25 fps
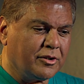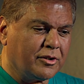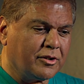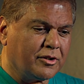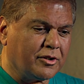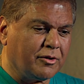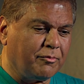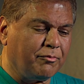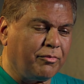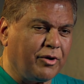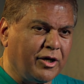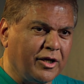
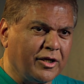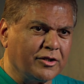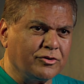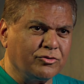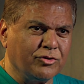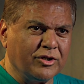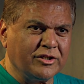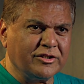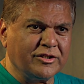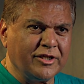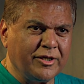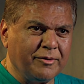Kampala to
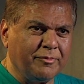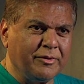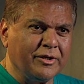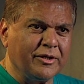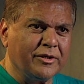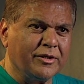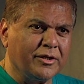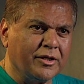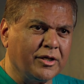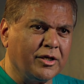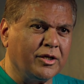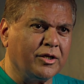Entebbe,
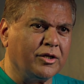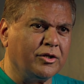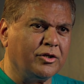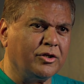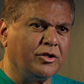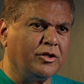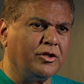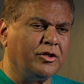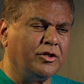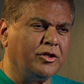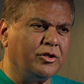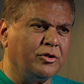and
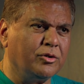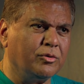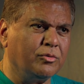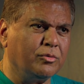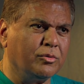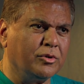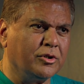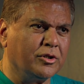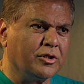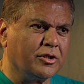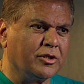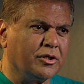you
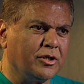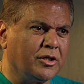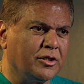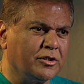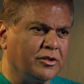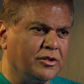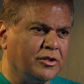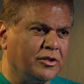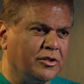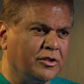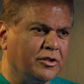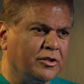were
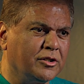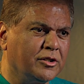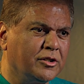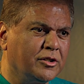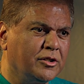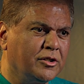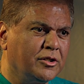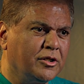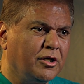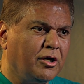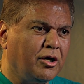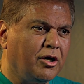under
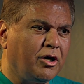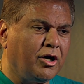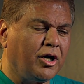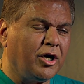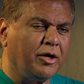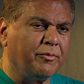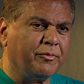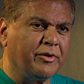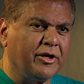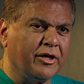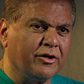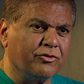
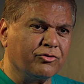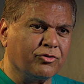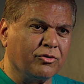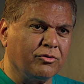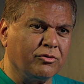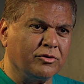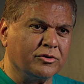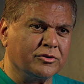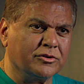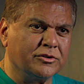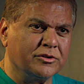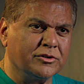army
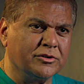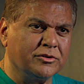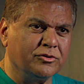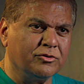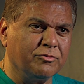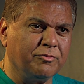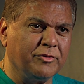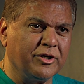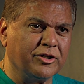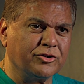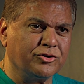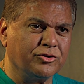escort
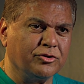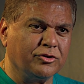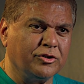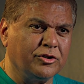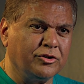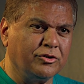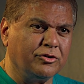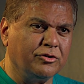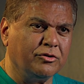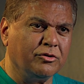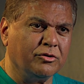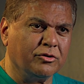to make sure that
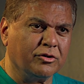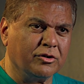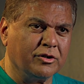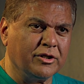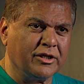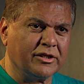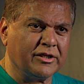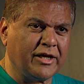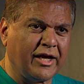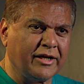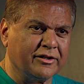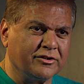you don't
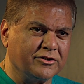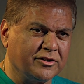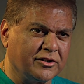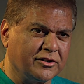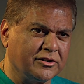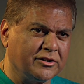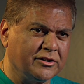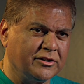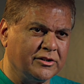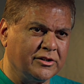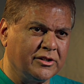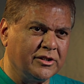get hassled.
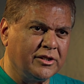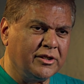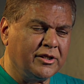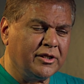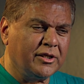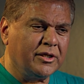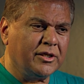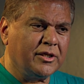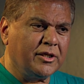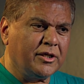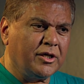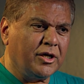
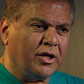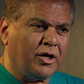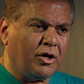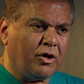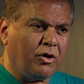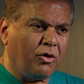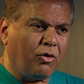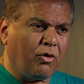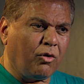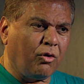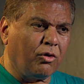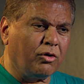
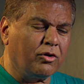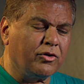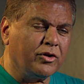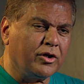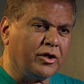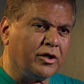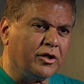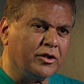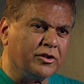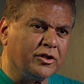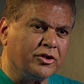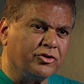All the
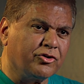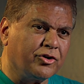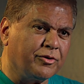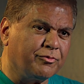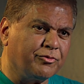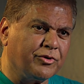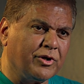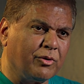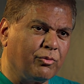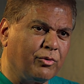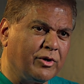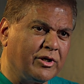other
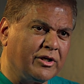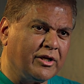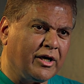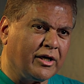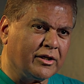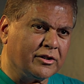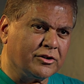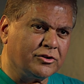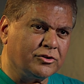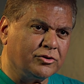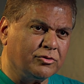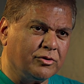trips that we'd
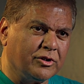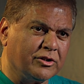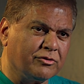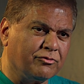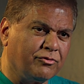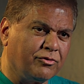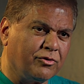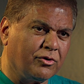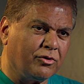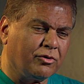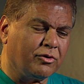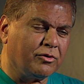done to and
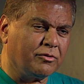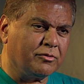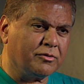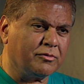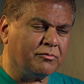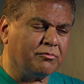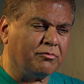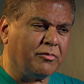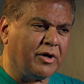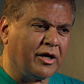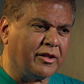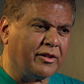fro,
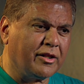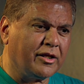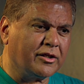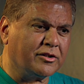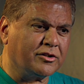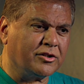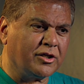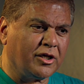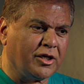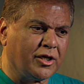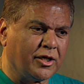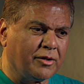by that
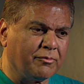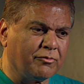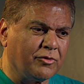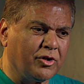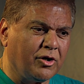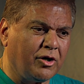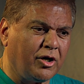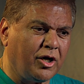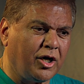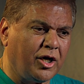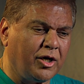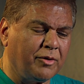time,
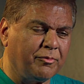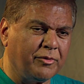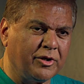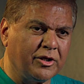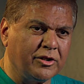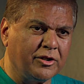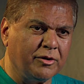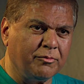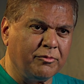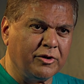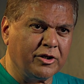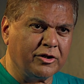the army,
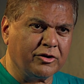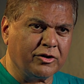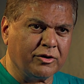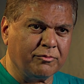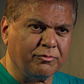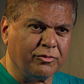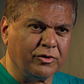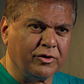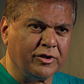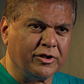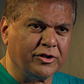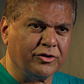the military
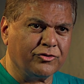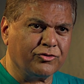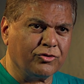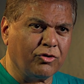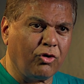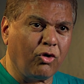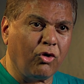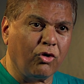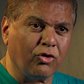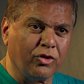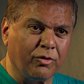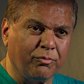police,
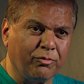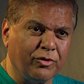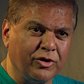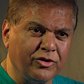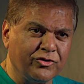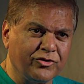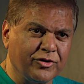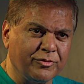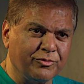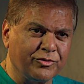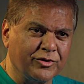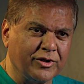or the
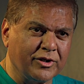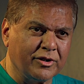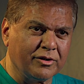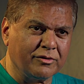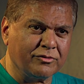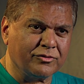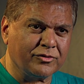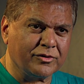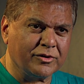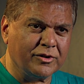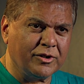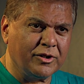police
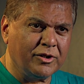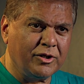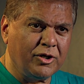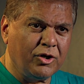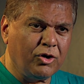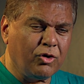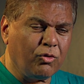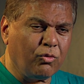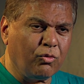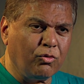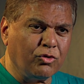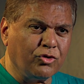themselves
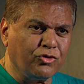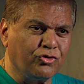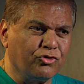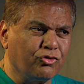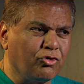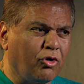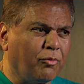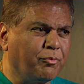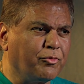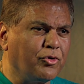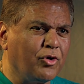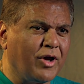would
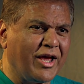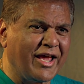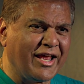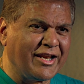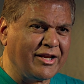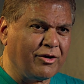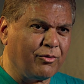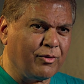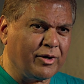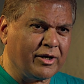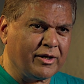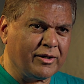stop you
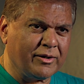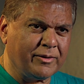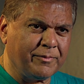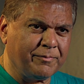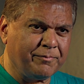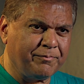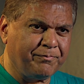anywhere.